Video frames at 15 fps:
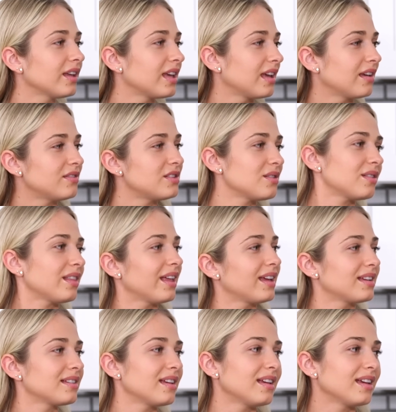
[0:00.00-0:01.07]
Like it gives you like
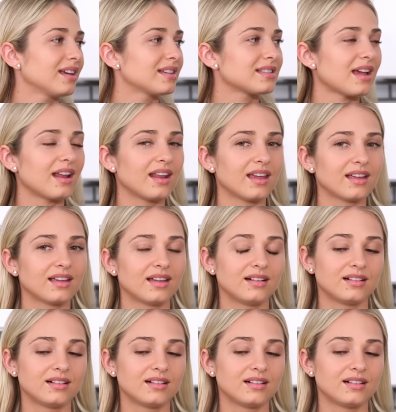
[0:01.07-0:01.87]
exciting.